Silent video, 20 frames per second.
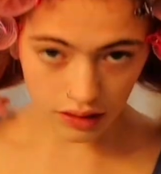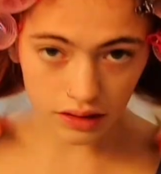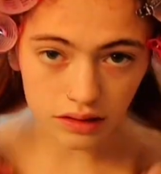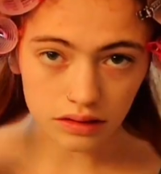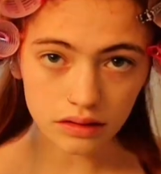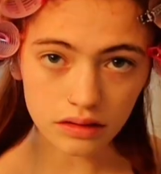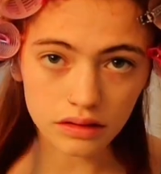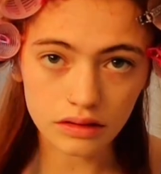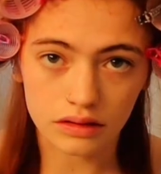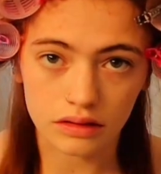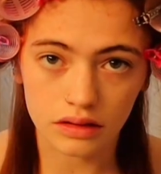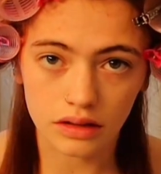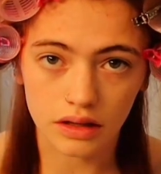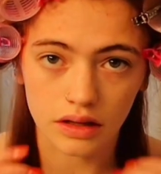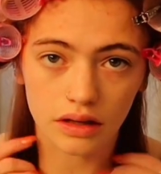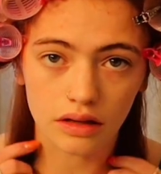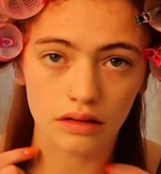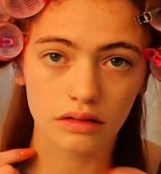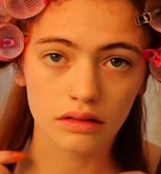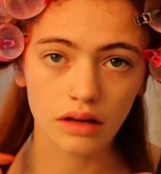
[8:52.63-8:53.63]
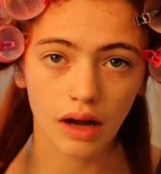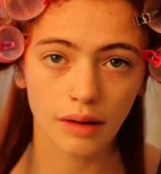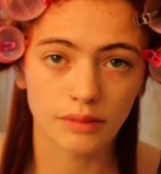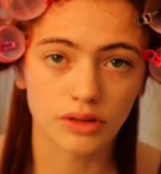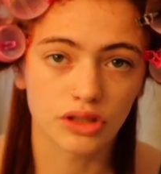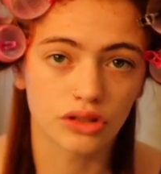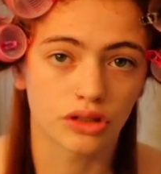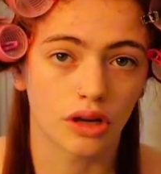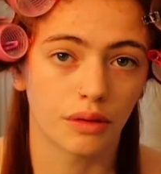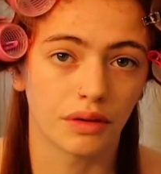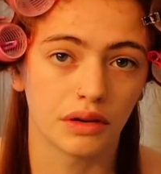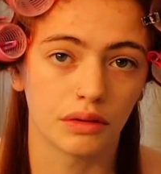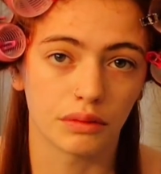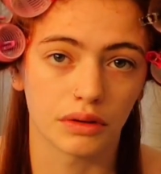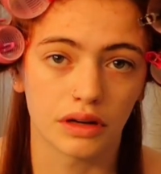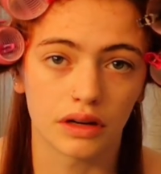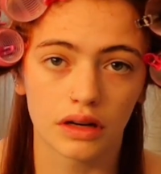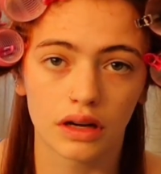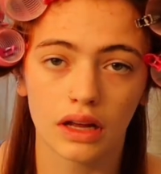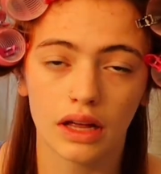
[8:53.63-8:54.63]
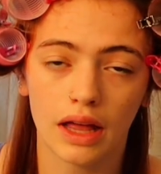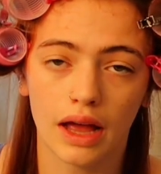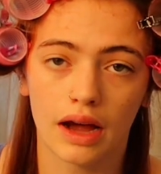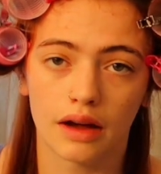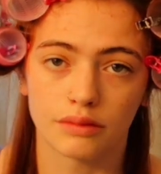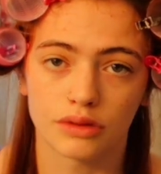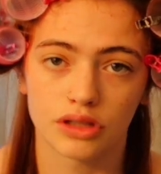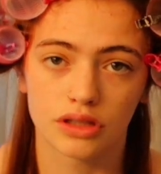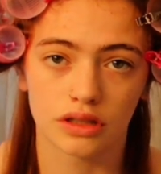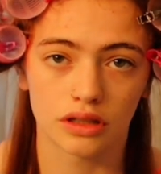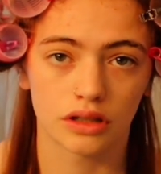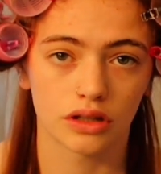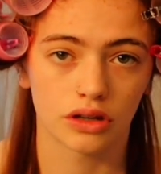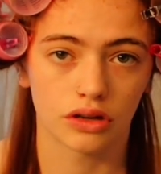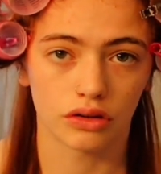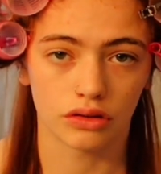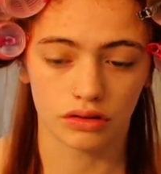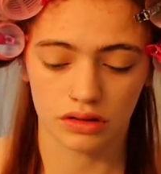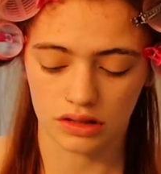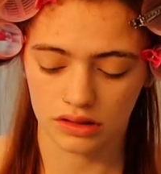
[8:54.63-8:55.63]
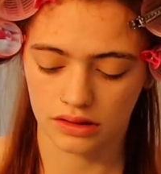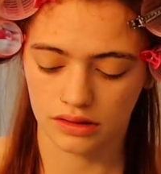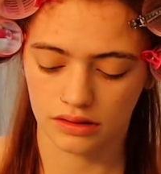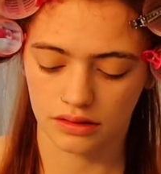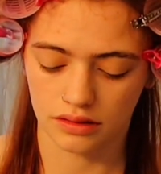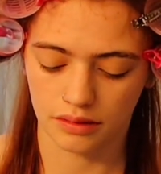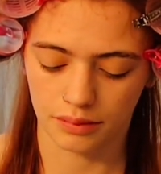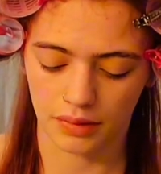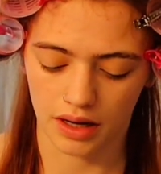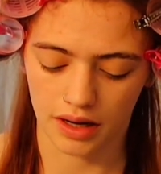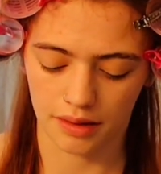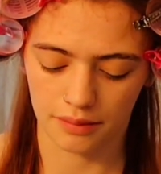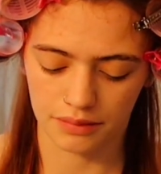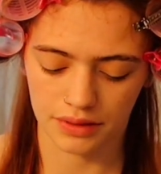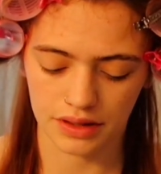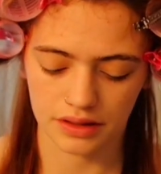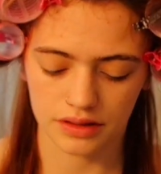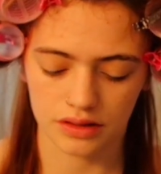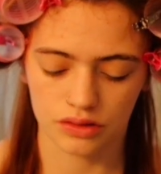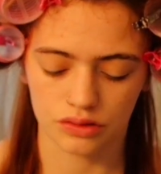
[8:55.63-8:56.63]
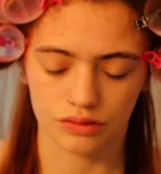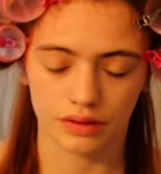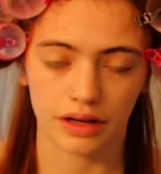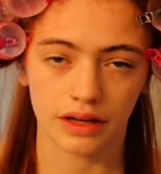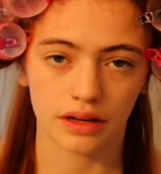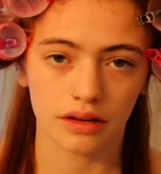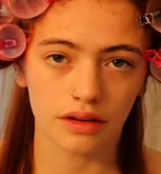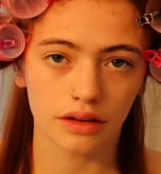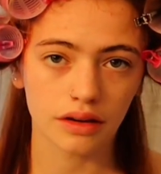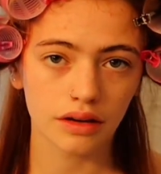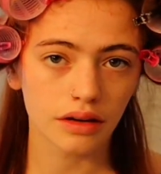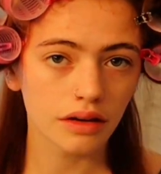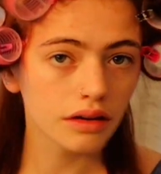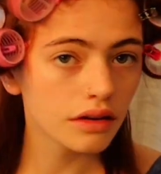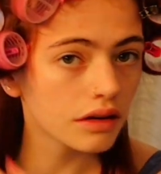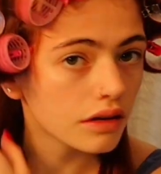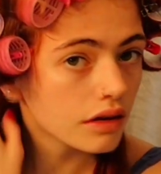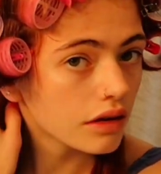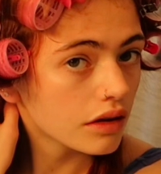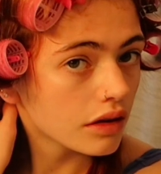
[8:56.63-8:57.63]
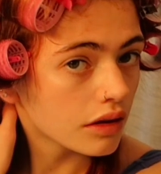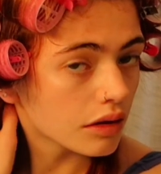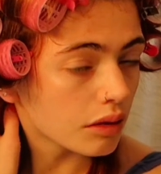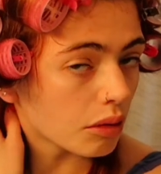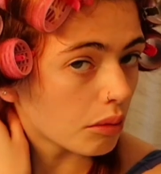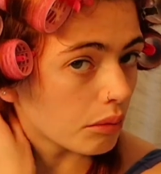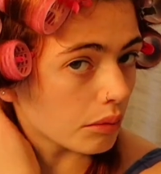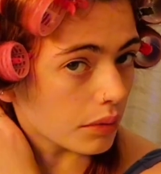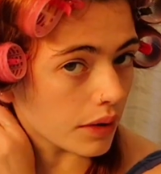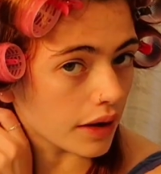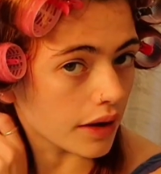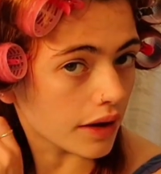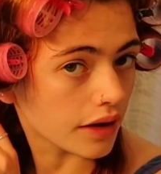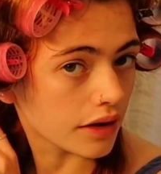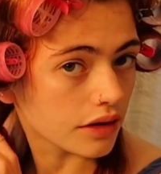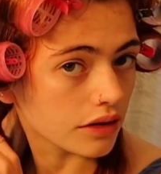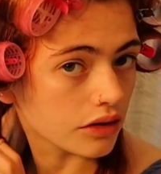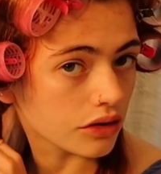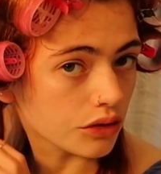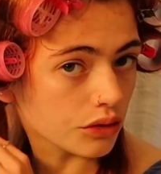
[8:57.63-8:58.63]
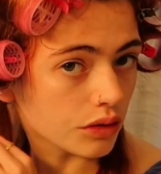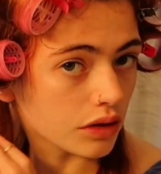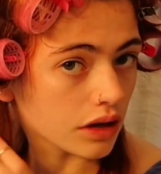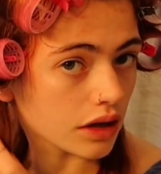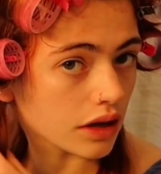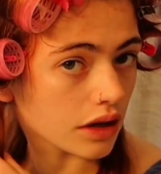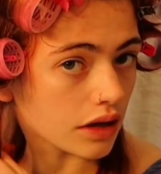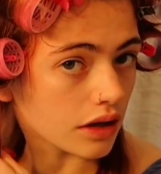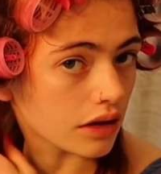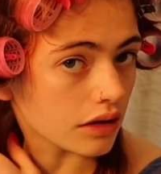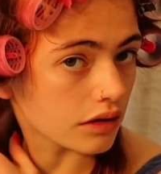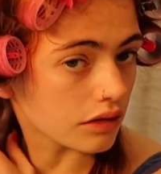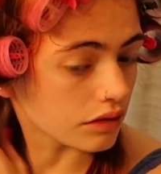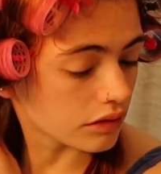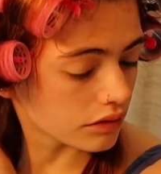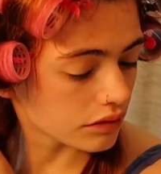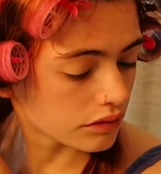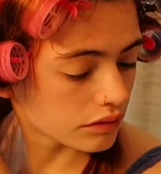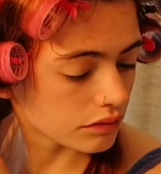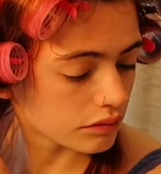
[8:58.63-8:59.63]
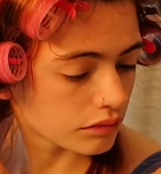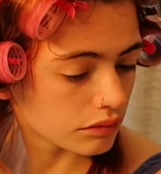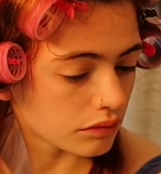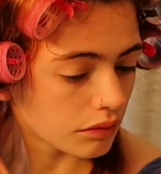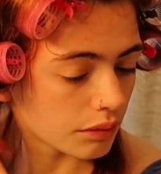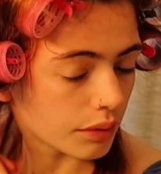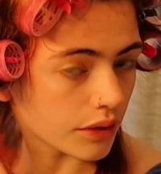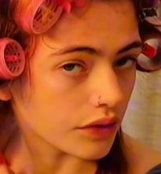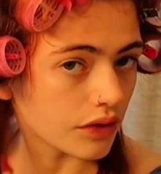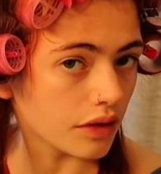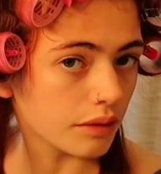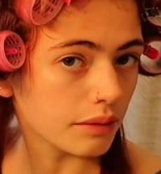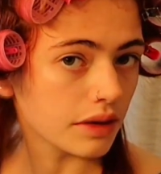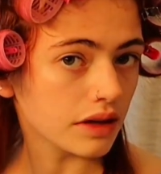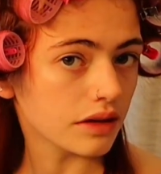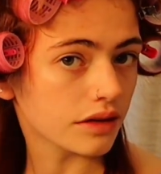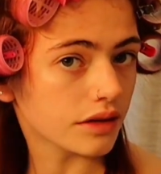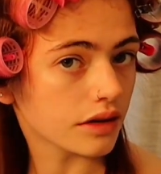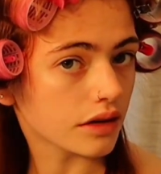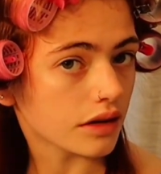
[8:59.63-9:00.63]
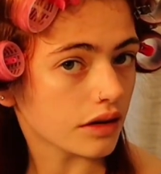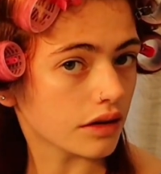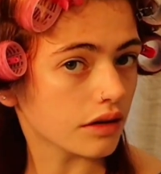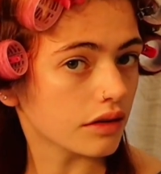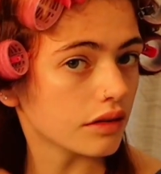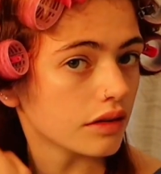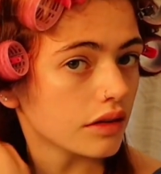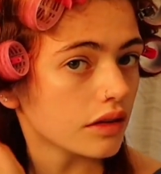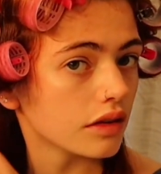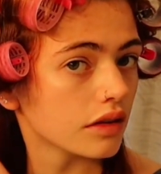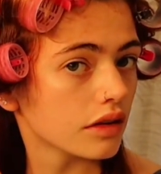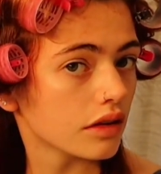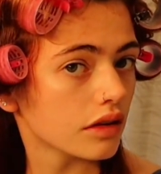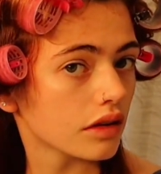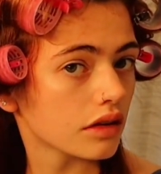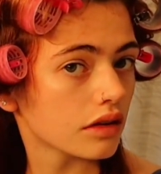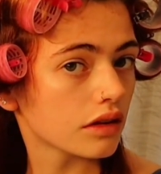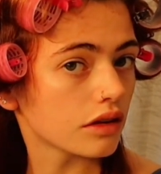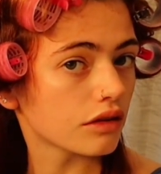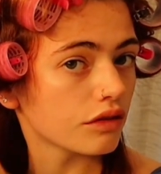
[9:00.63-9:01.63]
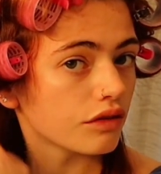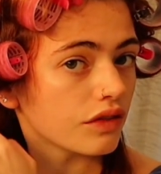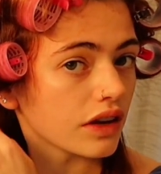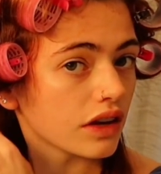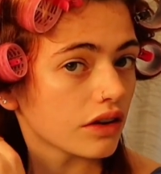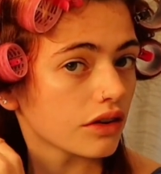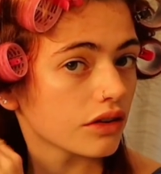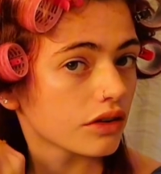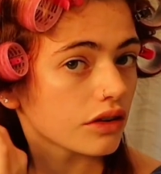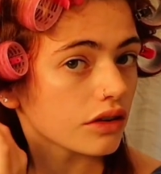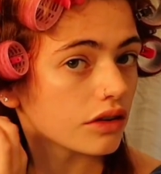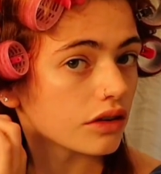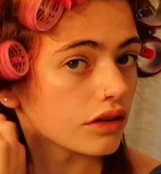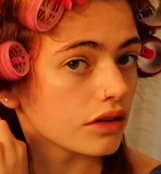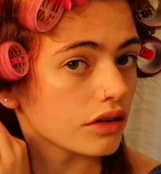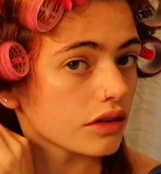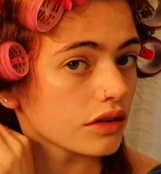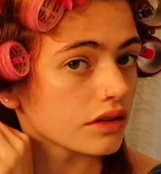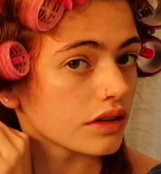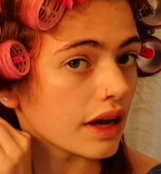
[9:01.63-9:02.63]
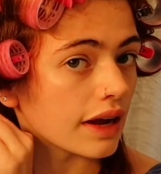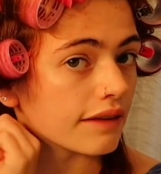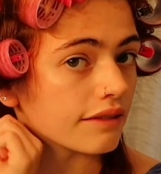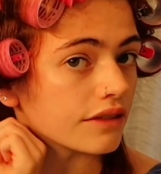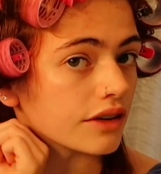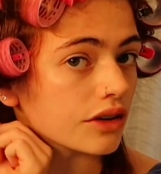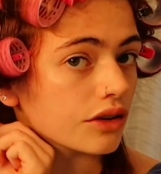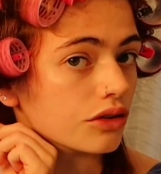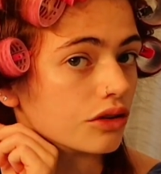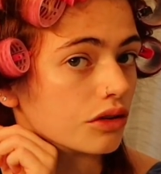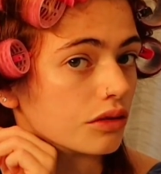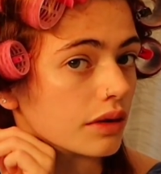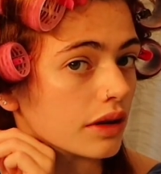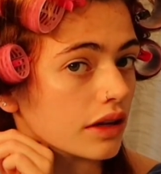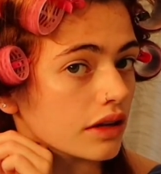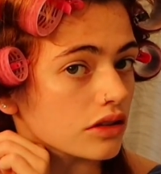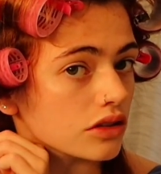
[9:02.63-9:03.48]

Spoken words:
it's literally, I'm just going to work, I'm just going to curl the bottom pieces regular, but you can put them into little finger curls after you do it